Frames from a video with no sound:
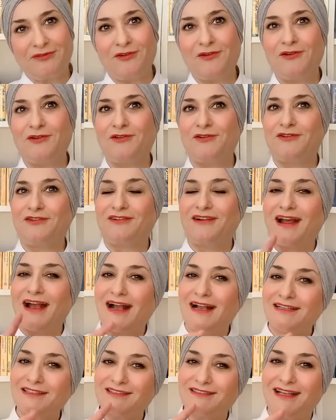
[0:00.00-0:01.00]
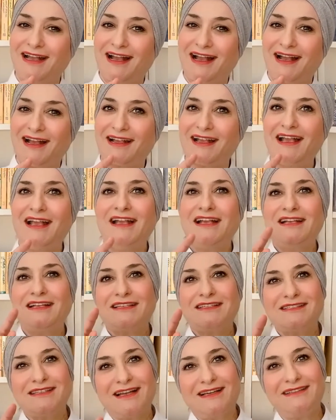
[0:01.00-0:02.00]
for hashtag
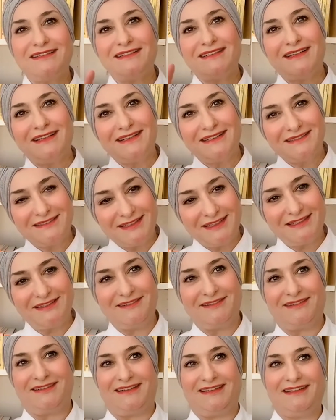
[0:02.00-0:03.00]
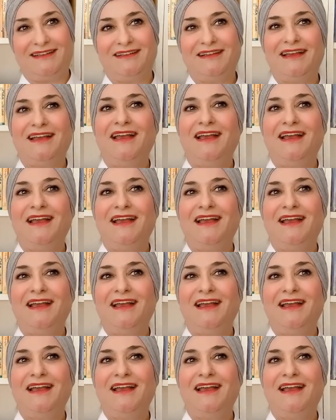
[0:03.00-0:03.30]
suntenary